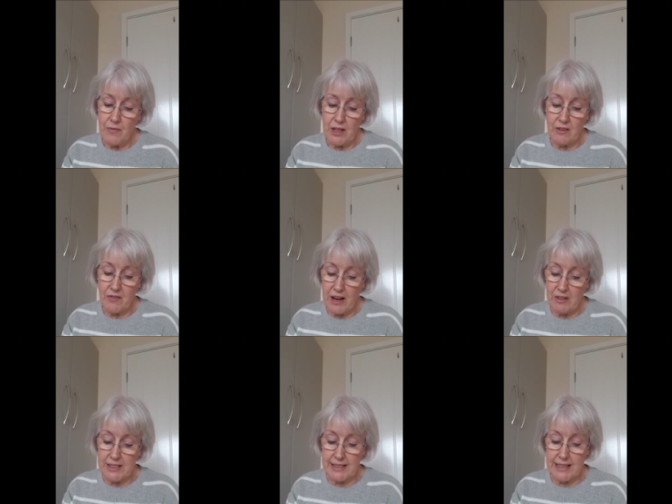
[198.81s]
The
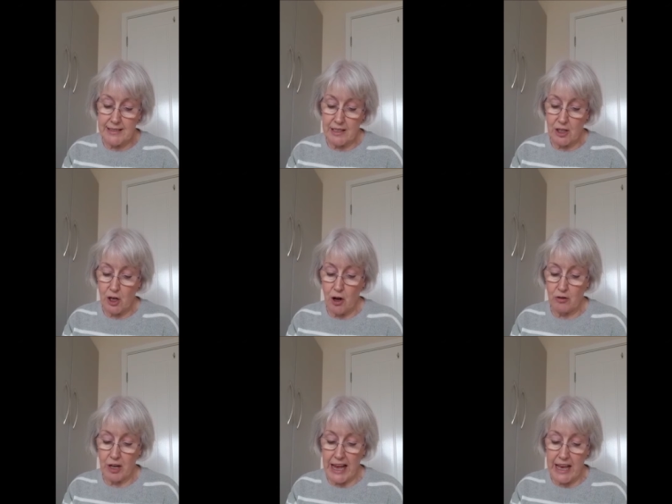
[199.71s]
Pharisees in the
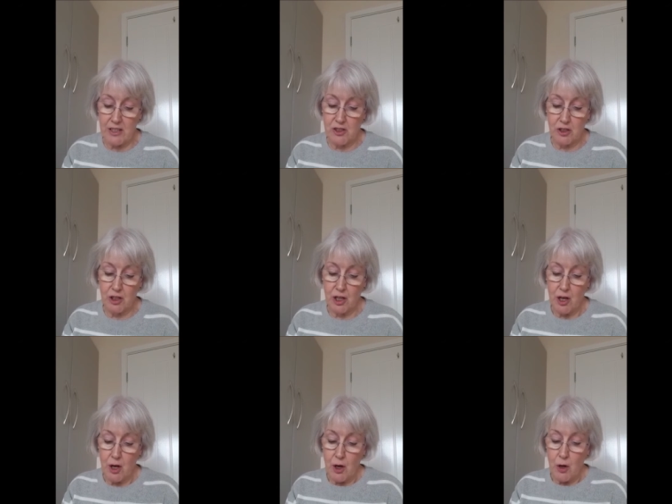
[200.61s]
congregation
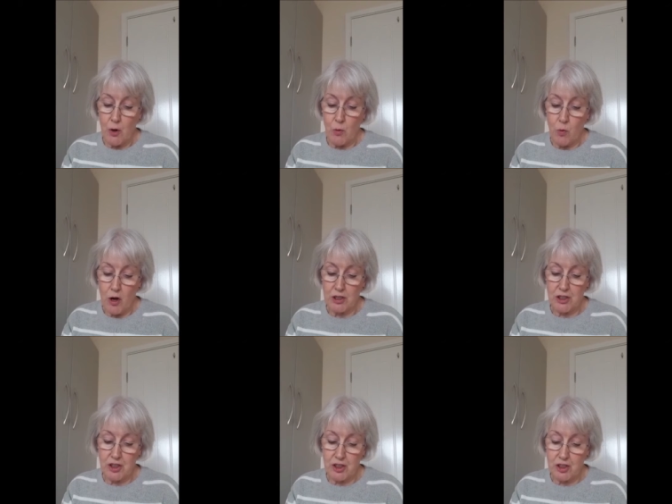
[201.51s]

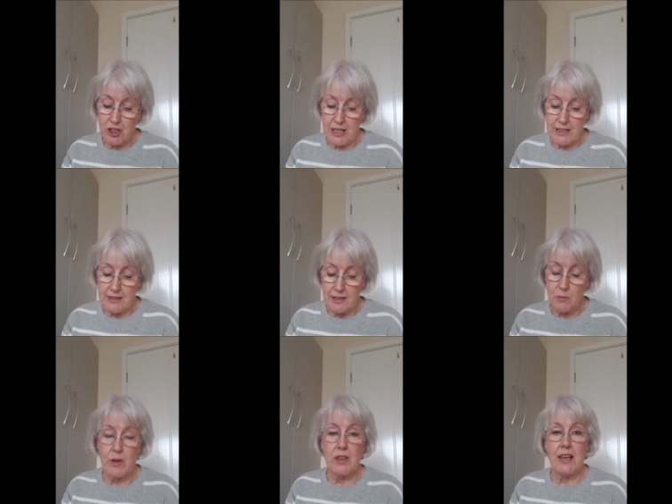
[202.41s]
watched
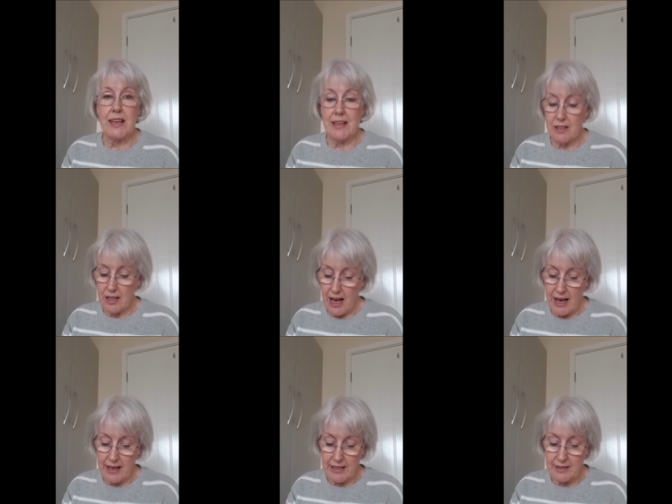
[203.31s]
Jesus with eagle
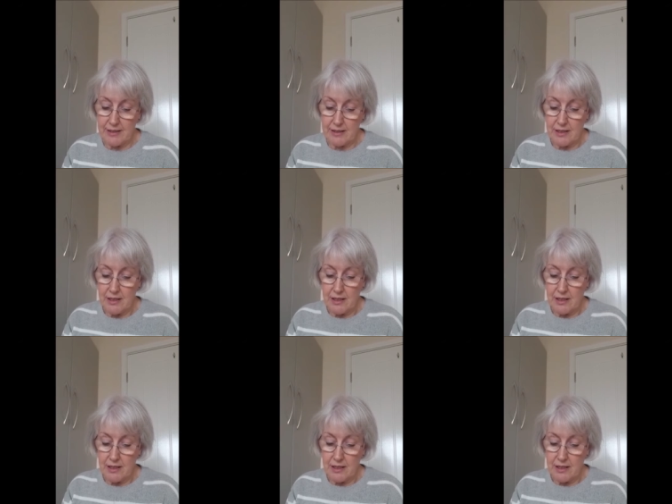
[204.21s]
eyes.